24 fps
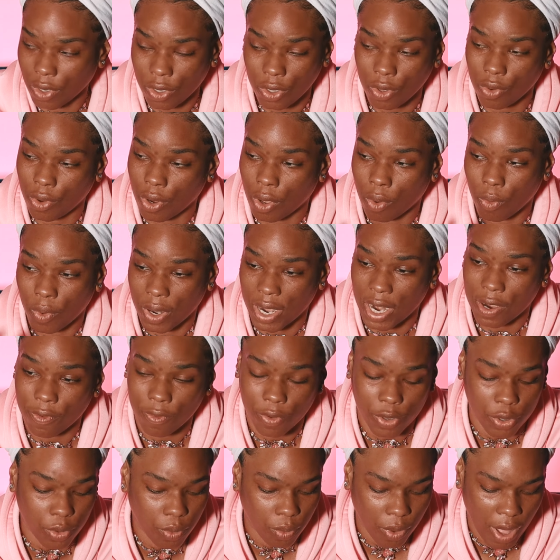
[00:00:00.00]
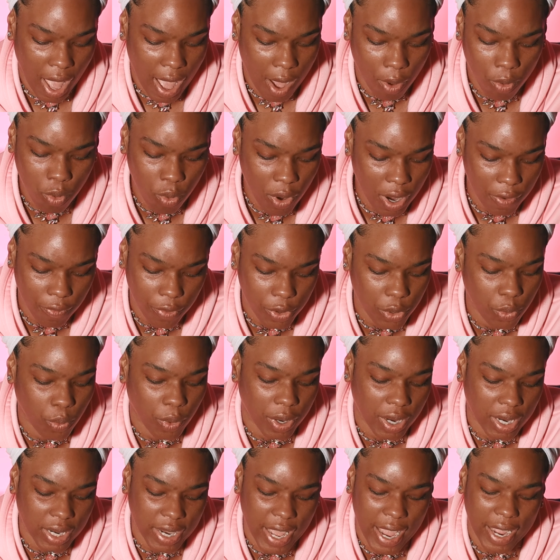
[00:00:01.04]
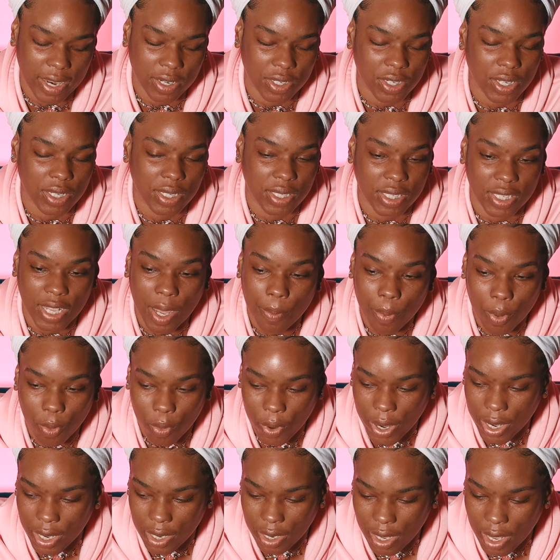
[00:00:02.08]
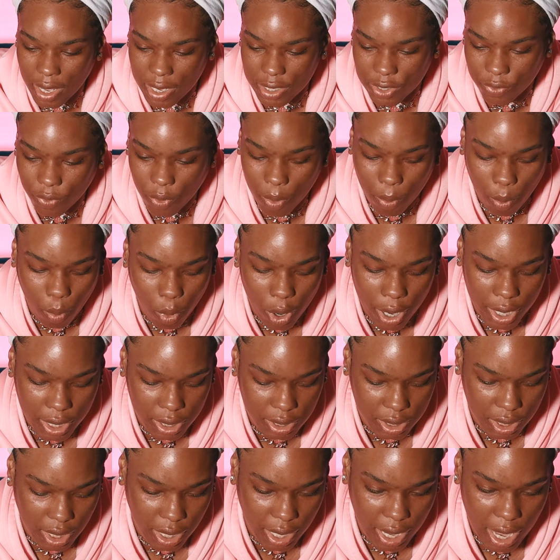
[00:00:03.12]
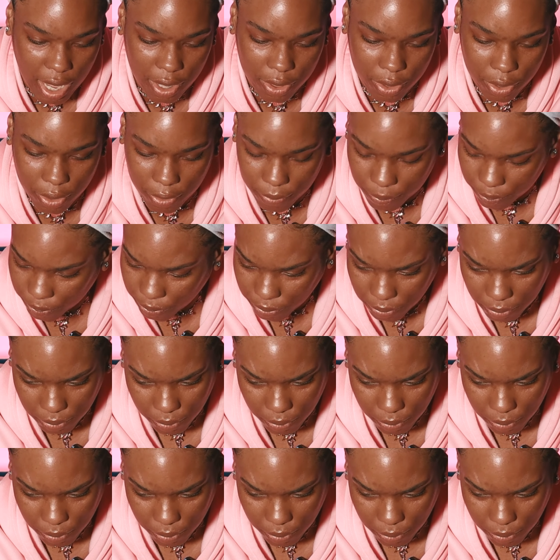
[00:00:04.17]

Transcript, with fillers: you know, whatever you, whoever you want to date, just separating us from working together